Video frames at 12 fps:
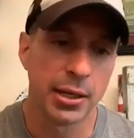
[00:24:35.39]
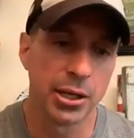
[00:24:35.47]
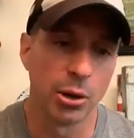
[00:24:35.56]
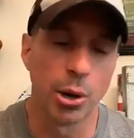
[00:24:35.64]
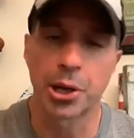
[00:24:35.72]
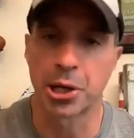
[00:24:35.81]
you
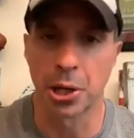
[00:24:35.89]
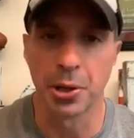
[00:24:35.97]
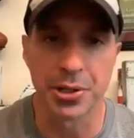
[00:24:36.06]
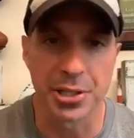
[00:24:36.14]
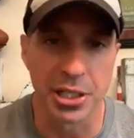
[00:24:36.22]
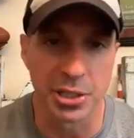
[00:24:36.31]
know, a
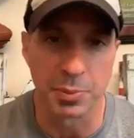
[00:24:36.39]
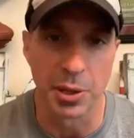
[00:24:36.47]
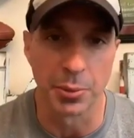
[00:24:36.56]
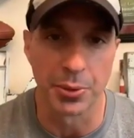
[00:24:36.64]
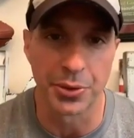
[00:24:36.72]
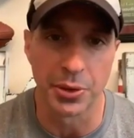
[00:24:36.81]
currency to
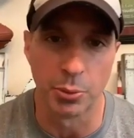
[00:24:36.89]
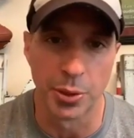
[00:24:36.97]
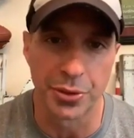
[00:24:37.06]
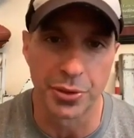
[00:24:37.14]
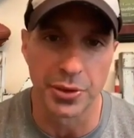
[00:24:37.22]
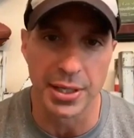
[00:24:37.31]
spend with the,
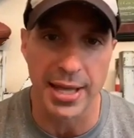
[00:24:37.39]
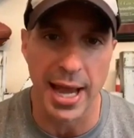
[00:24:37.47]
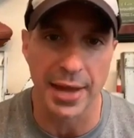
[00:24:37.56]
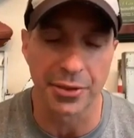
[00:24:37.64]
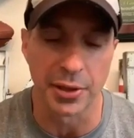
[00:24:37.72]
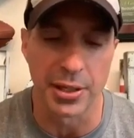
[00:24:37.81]
with these
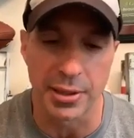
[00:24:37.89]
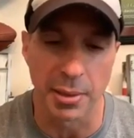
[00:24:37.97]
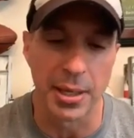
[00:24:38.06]
athletes.